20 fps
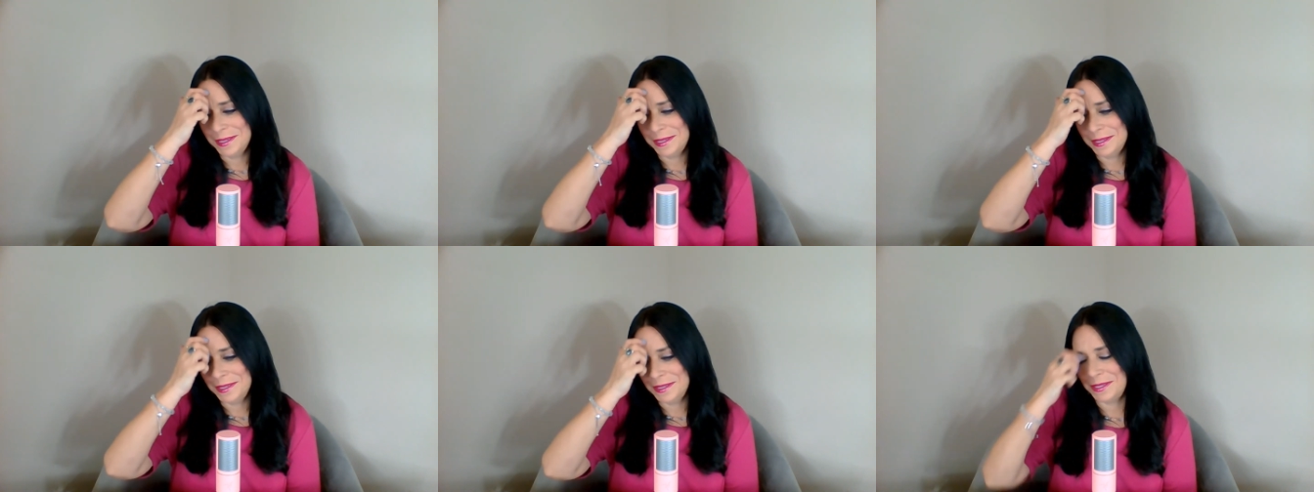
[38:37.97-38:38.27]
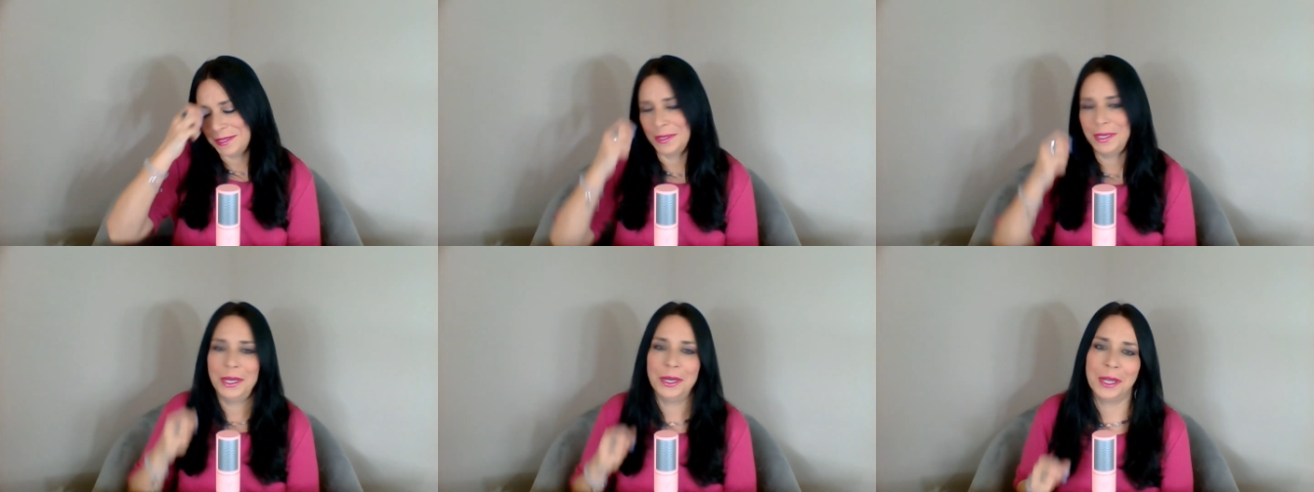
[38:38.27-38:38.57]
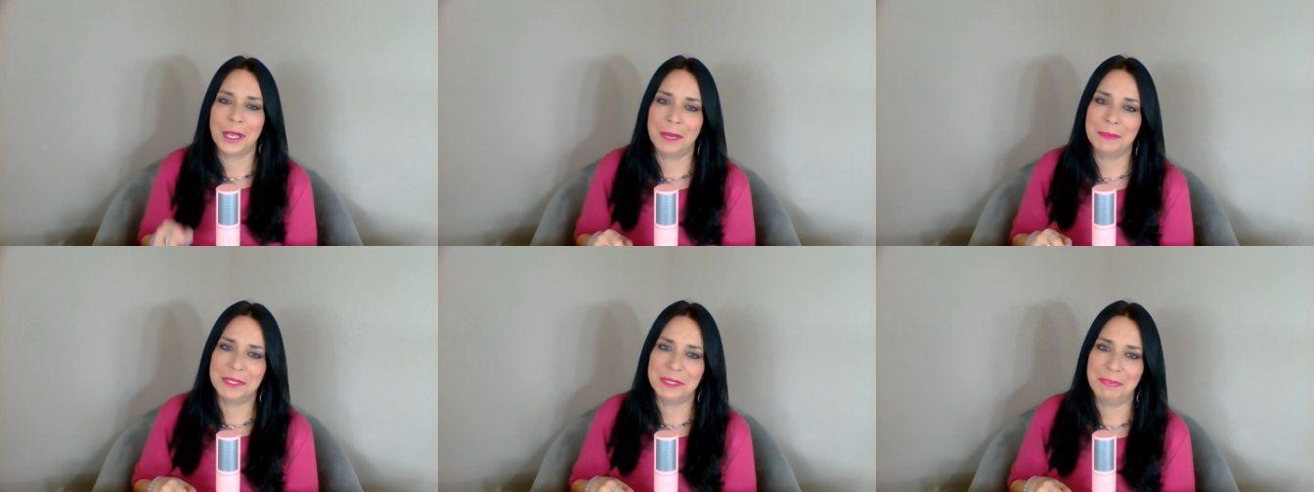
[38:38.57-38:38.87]
So here
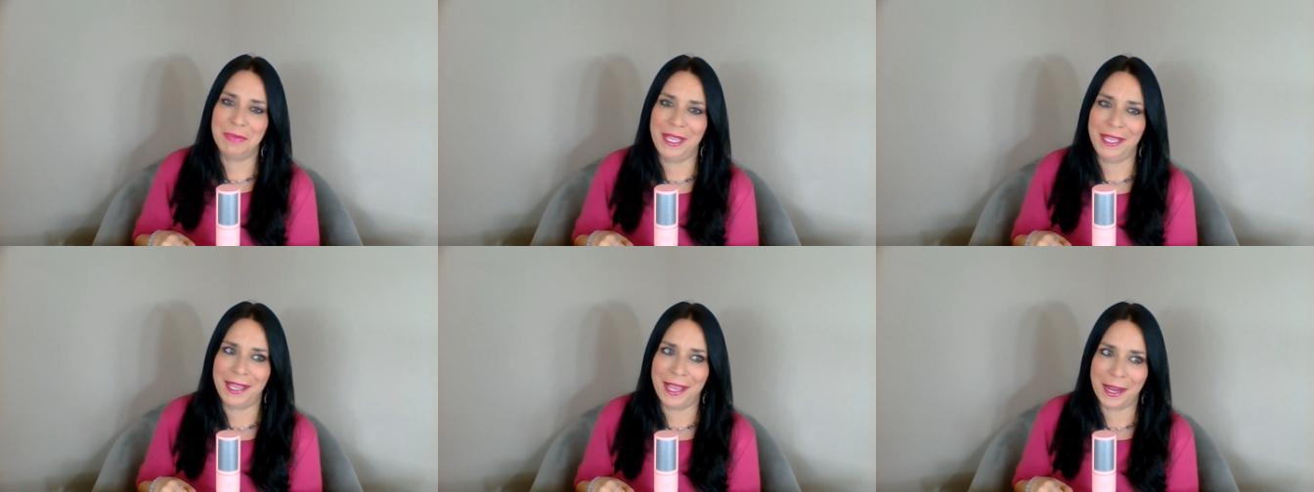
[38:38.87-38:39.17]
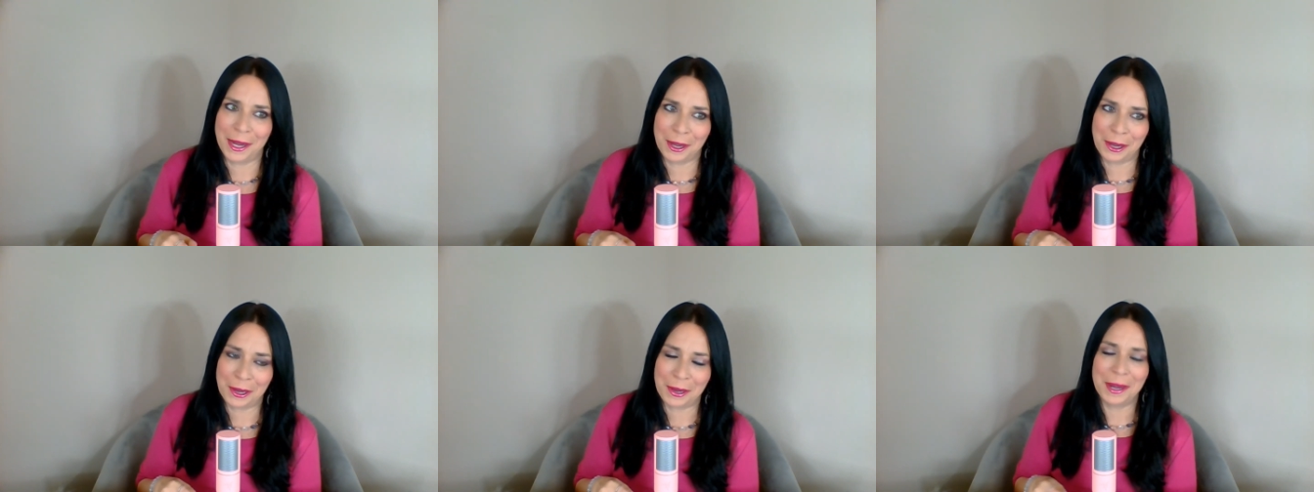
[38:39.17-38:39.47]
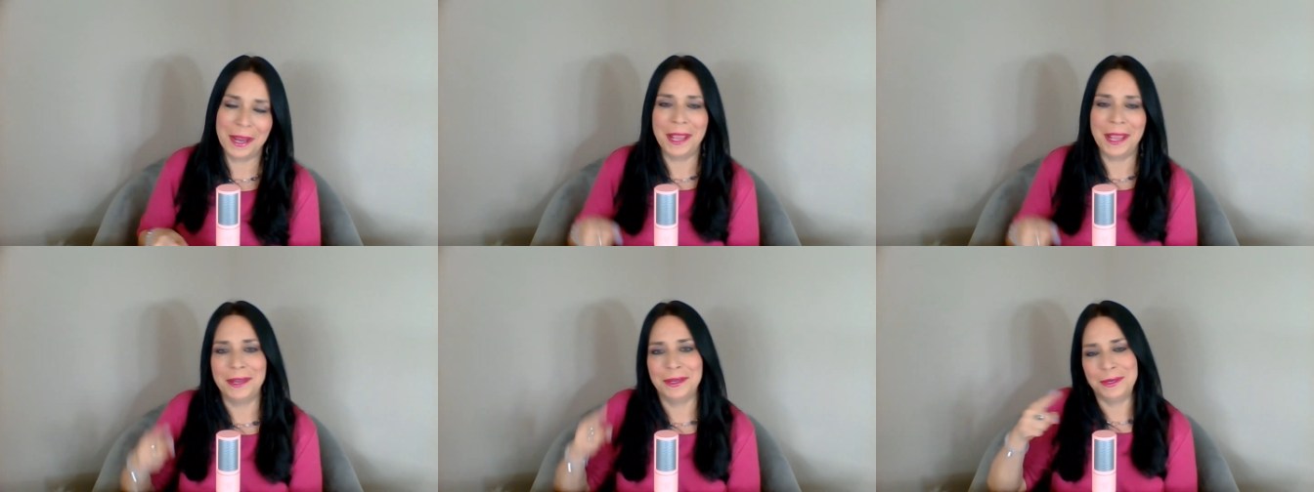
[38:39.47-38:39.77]
comes Pierre,
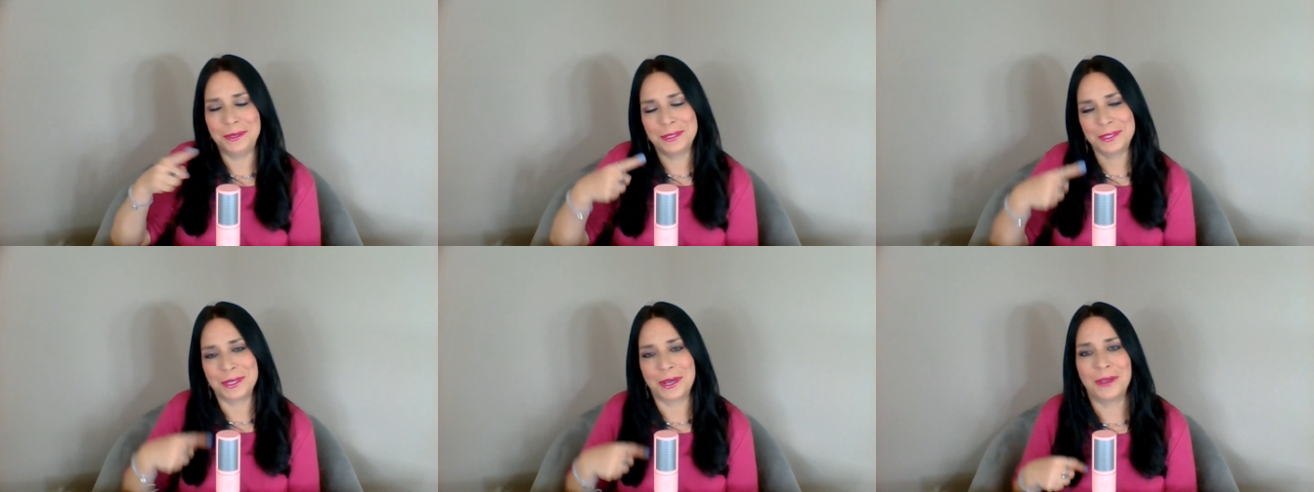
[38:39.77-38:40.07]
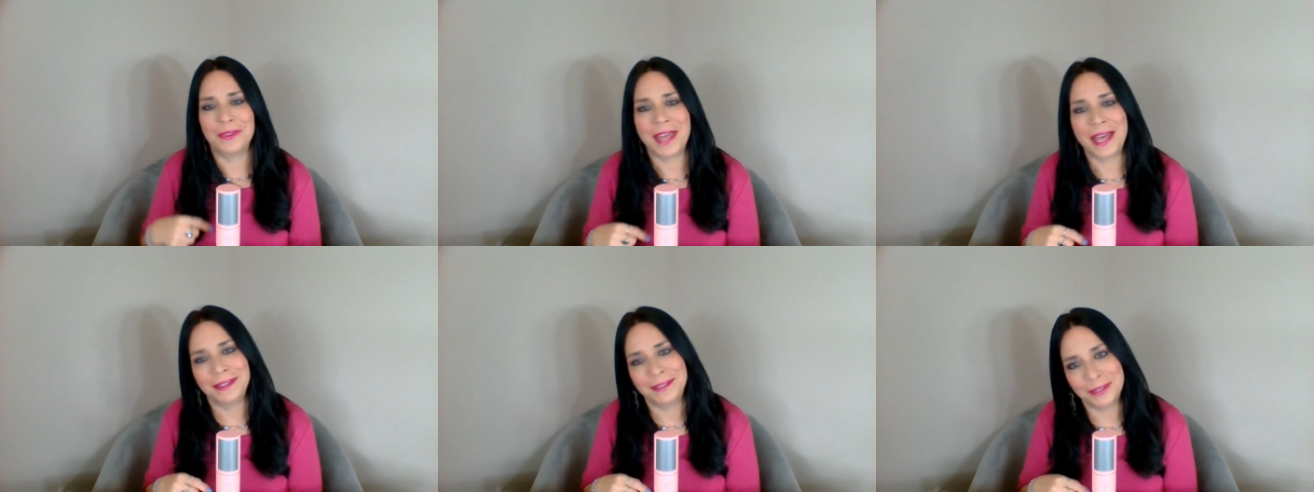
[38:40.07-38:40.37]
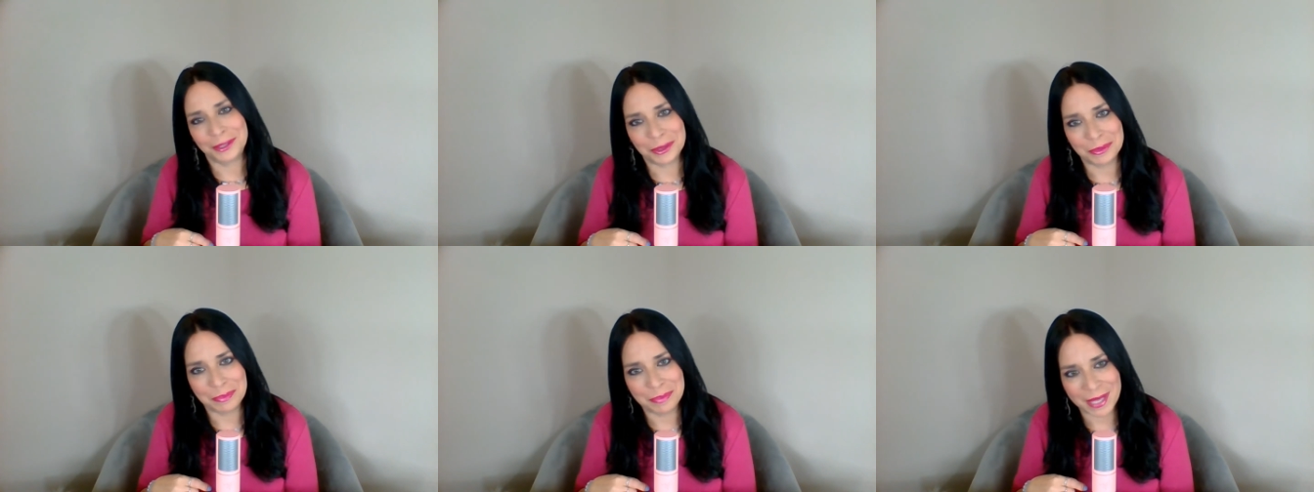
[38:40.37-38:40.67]
and you saw that
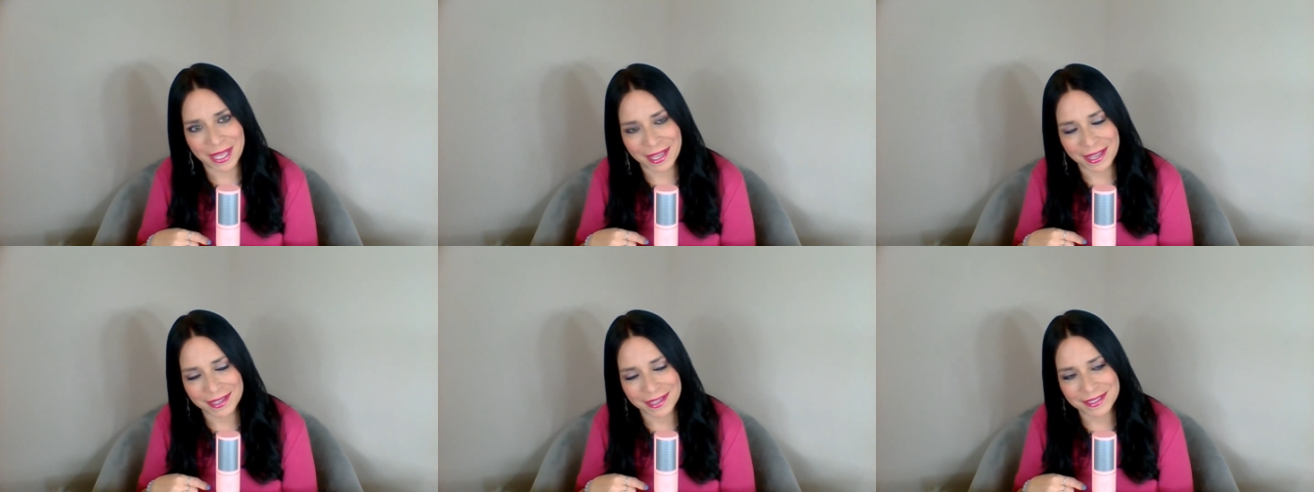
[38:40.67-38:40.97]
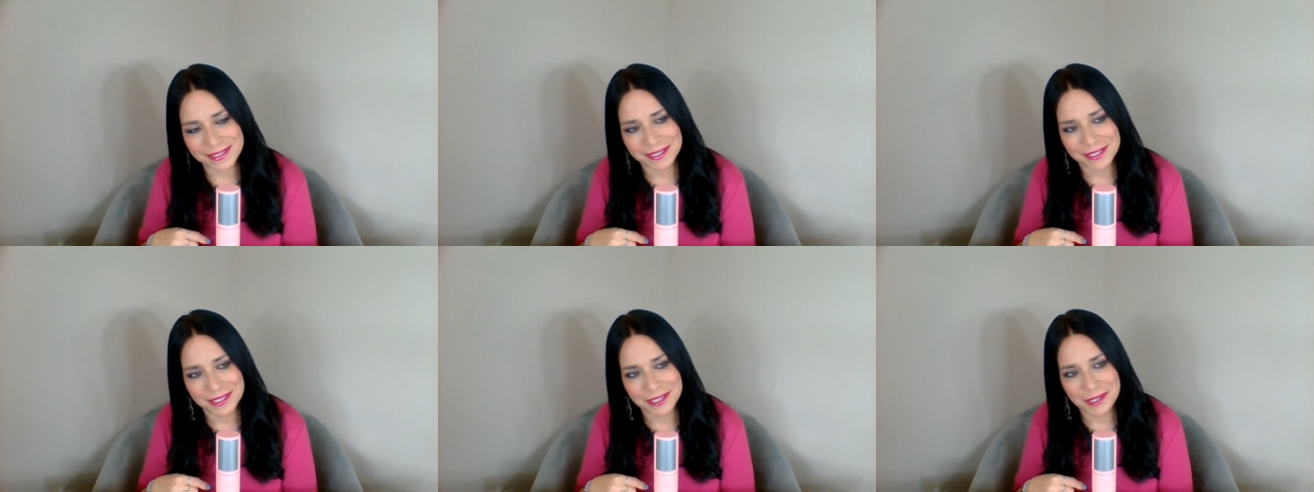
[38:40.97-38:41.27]
little bit.